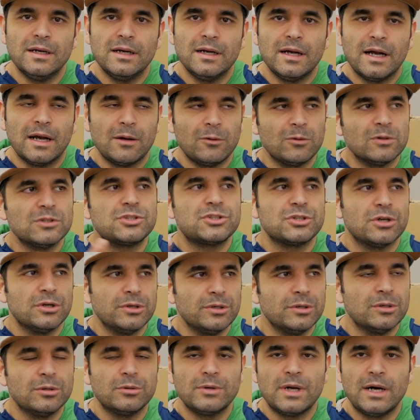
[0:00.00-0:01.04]
I will show
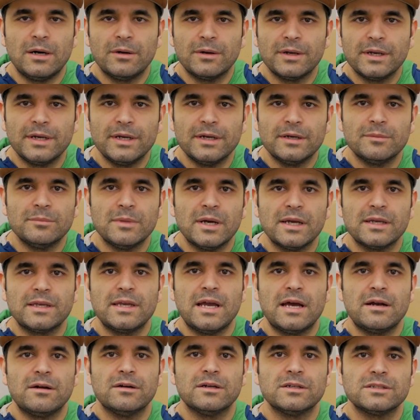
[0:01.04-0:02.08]
you around here. My
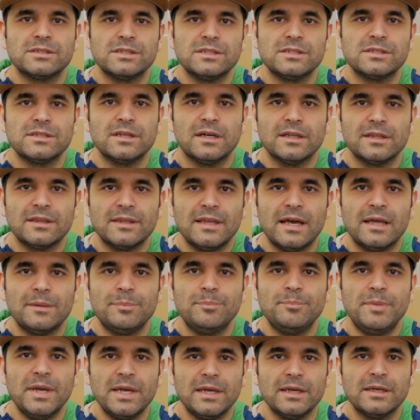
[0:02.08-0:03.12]
garage is not
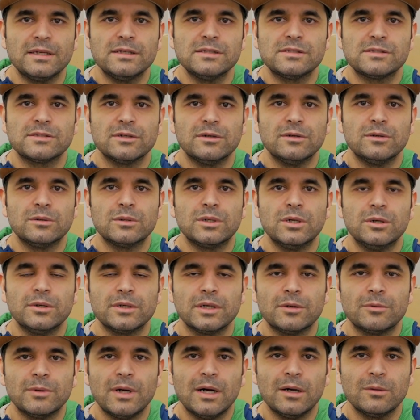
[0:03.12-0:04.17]
that big, so
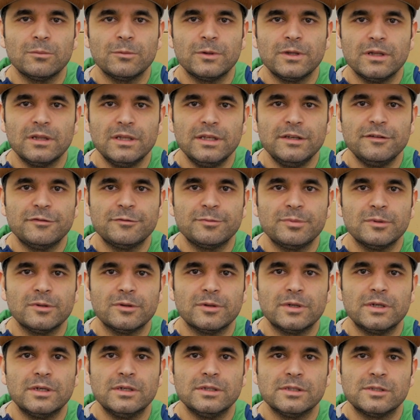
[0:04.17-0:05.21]
going around with a leaf
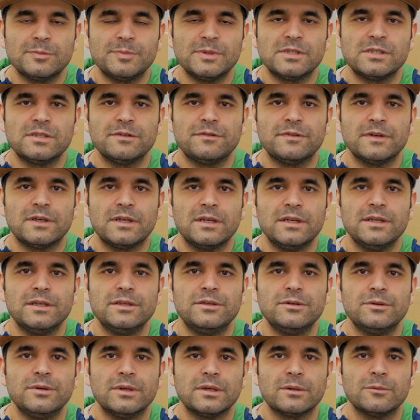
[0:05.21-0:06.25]
blower, specifically
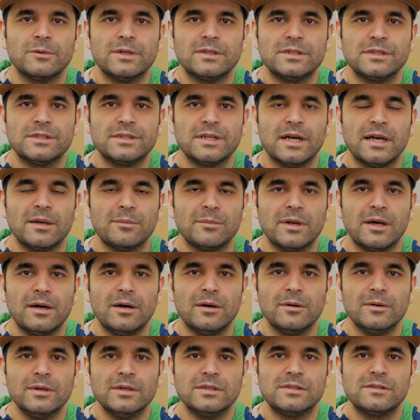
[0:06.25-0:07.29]
during winter time
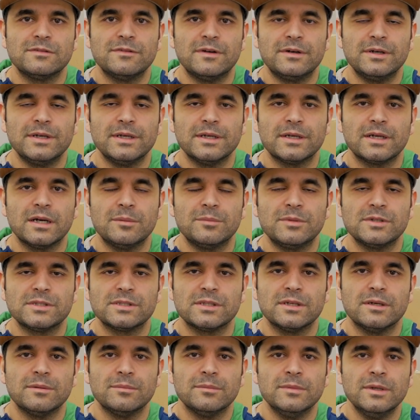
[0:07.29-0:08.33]
now, it's very
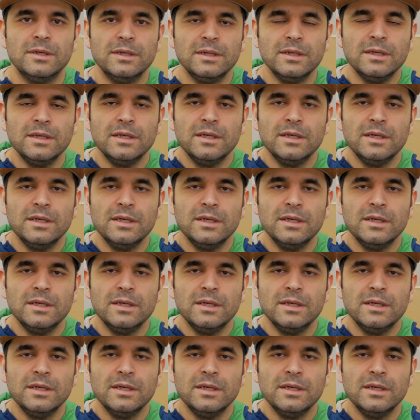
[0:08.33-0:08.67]
cumbersome.